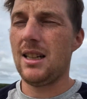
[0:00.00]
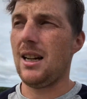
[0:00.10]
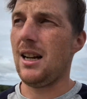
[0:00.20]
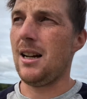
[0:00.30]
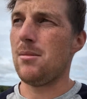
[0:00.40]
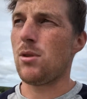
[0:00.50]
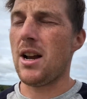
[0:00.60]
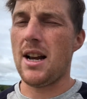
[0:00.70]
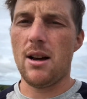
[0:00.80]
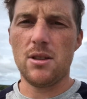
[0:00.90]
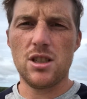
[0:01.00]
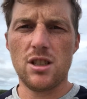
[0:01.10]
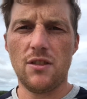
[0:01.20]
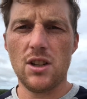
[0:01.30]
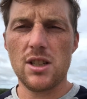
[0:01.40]
um, right now, this
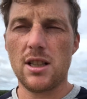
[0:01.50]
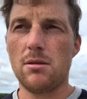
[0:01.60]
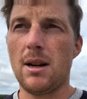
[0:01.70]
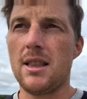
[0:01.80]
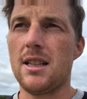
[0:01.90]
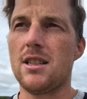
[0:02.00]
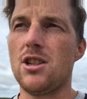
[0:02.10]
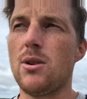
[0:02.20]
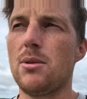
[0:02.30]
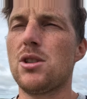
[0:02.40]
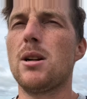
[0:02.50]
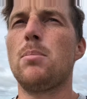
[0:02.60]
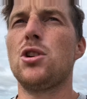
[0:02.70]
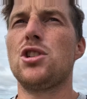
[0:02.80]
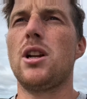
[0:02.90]
just feels like the right thing to do. I was going to
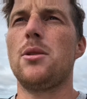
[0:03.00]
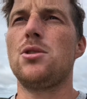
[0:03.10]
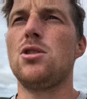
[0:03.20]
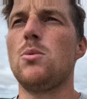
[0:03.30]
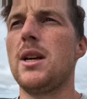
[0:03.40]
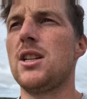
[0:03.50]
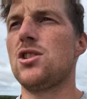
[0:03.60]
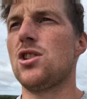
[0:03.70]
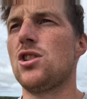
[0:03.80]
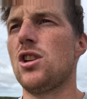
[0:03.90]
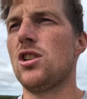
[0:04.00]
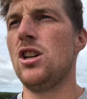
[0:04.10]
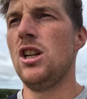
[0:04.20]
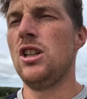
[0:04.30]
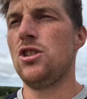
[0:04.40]
push another two weeks just on
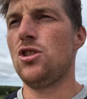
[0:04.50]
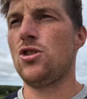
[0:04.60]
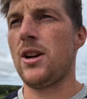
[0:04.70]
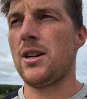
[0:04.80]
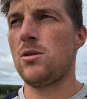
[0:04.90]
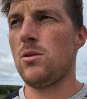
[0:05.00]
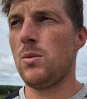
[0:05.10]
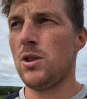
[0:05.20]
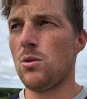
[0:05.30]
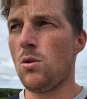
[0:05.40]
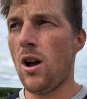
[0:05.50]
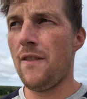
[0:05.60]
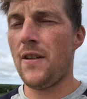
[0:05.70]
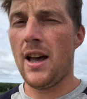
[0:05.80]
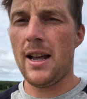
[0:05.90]
strict with the raw
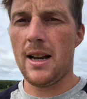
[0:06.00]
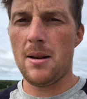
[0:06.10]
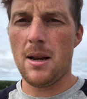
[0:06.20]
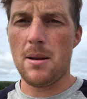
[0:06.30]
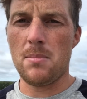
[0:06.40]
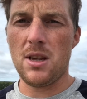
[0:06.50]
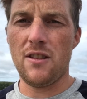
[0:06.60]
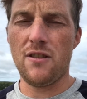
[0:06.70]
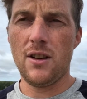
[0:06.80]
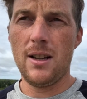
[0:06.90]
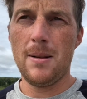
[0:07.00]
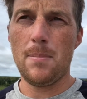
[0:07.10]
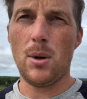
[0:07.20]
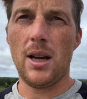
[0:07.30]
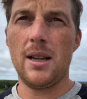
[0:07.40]
fat and, and beef,
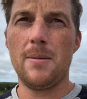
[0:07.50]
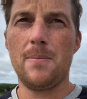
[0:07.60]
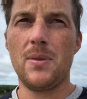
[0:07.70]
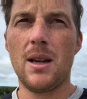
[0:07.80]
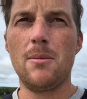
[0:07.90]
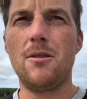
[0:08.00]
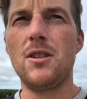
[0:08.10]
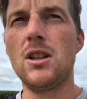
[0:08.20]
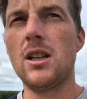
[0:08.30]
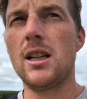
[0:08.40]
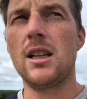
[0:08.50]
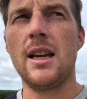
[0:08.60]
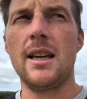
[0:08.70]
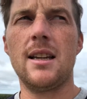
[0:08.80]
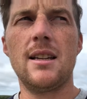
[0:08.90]
but I'm feeling
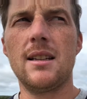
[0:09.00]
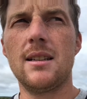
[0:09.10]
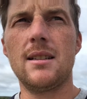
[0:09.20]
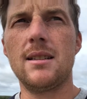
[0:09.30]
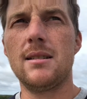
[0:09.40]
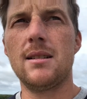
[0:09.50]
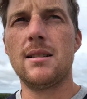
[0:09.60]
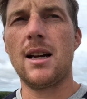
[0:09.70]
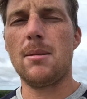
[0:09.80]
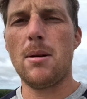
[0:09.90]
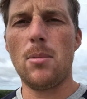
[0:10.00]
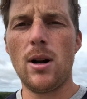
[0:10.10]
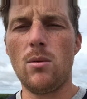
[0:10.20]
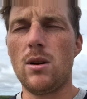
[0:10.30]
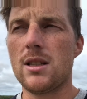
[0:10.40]
like kind of my
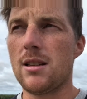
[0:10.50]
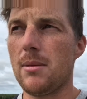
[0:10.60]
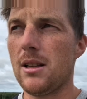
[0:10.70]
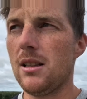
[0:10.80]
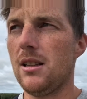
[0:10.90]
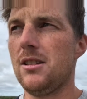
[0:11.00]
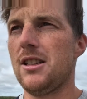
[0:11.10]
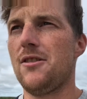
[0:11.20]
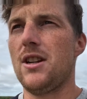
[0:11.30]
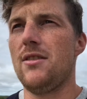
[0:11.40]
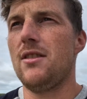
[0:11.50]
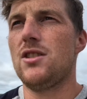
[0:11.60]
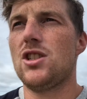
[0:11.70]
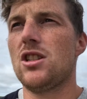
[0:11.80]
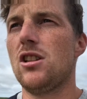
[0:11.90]
body wants something a little different, even if
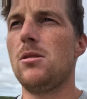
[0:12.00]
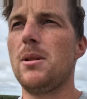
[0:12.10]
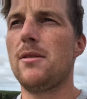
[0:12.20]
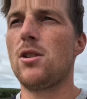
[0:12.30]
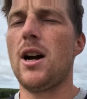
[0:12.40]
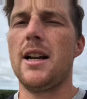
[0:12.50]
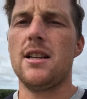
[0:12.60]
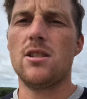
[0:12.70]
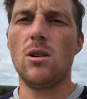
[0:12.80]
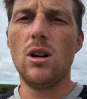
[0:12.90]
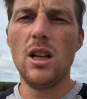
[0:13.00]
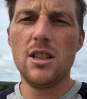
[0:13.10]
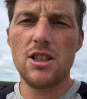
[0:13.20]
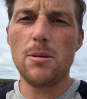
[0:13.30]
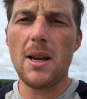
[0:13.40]
it's just a little bit of variety. So,
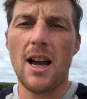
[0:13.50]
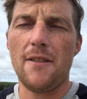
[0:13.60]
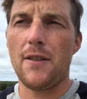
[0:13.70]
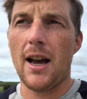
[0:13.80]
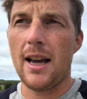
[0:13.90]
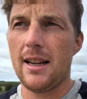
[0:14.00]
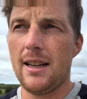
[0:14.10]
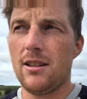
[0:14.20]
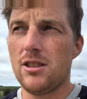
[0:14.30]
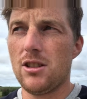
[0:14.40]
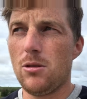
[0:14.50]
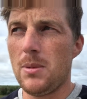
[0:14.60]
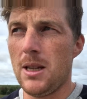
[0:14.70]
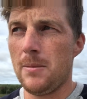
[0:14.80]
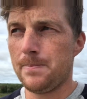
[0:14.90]
still be high fat, and I'll still
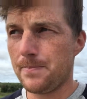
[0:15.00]
be